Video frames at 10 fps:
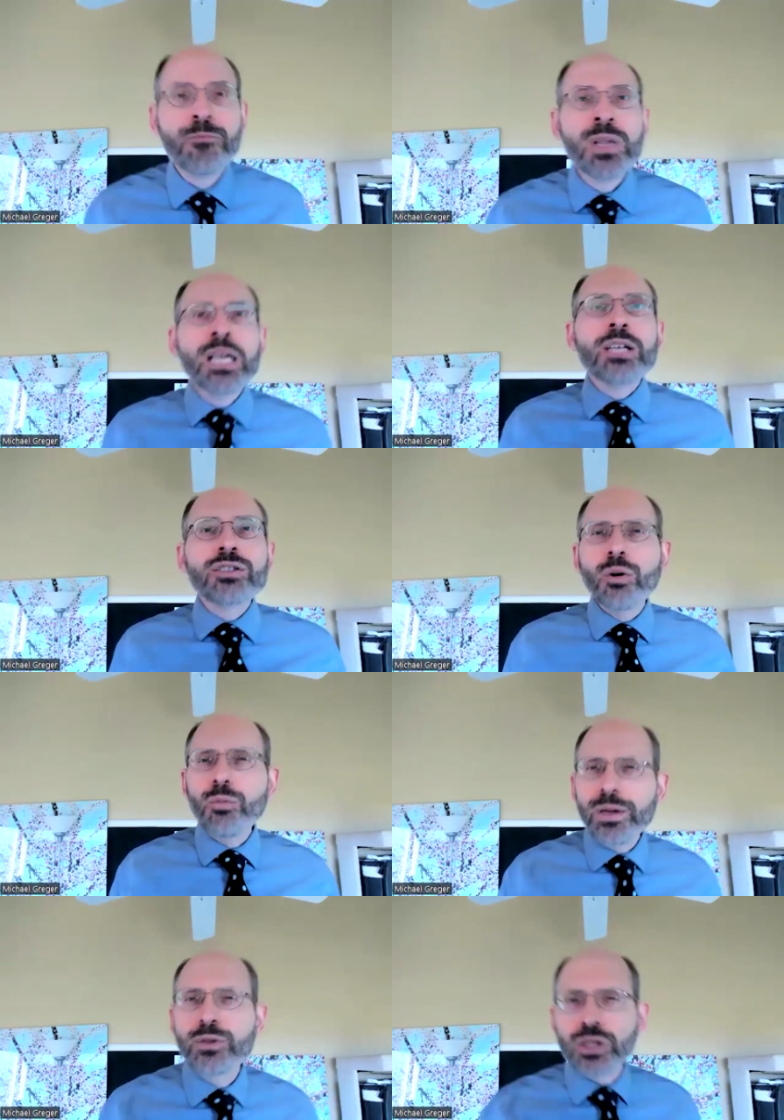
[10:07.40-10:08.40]
so
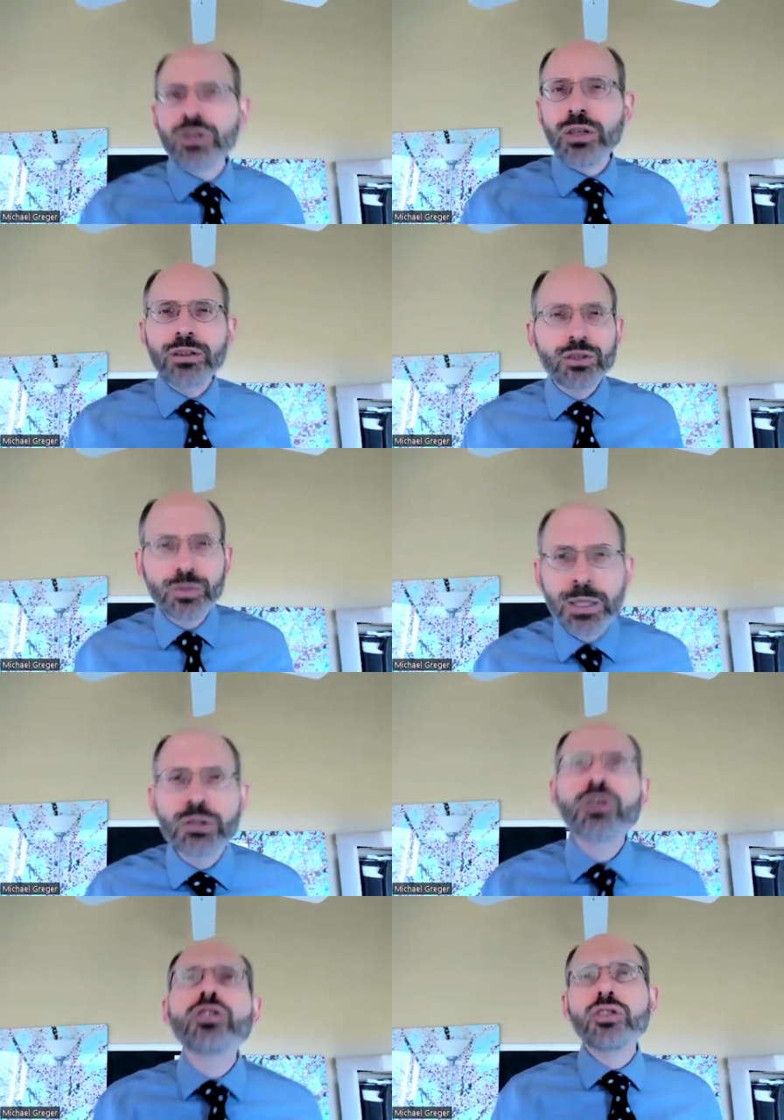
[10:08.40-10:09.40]
there's been
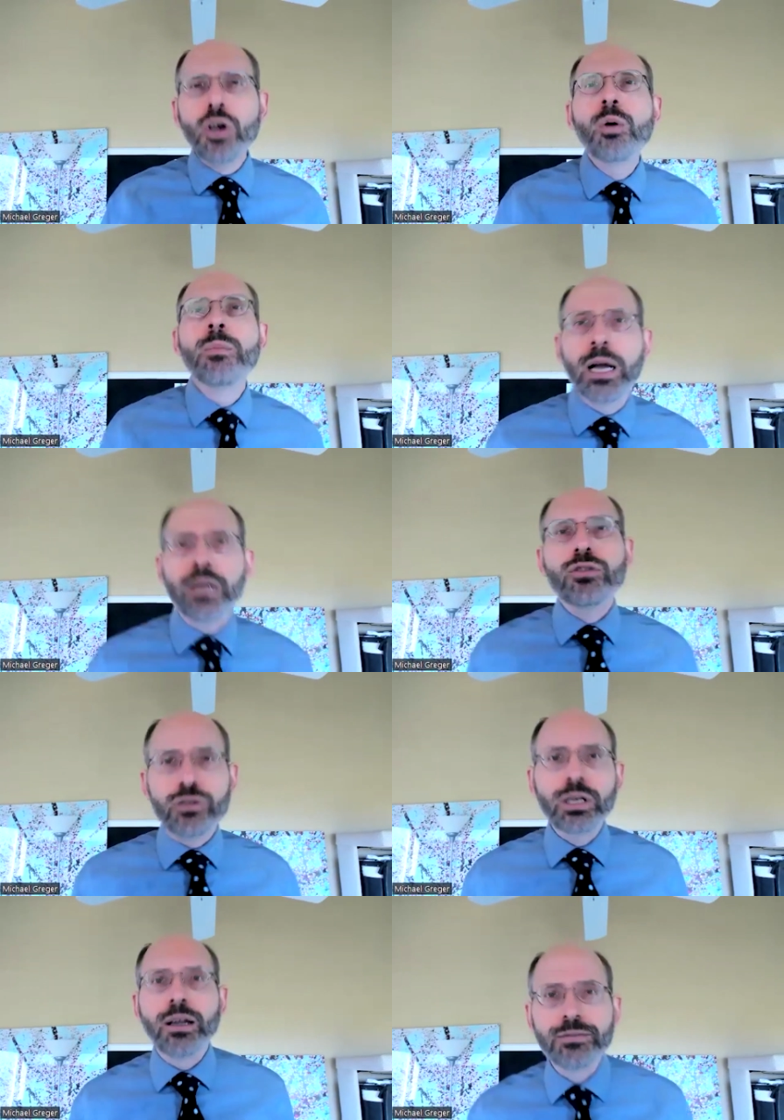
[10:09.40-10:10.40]
so much
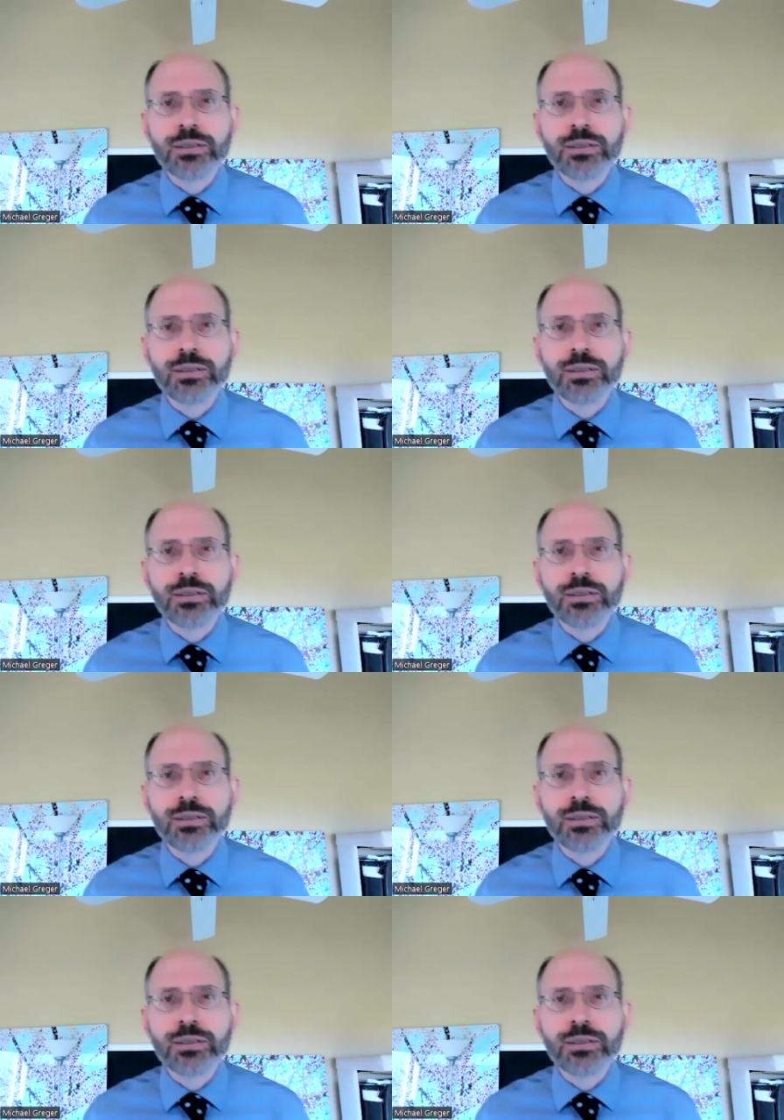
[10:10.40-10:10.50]
shift.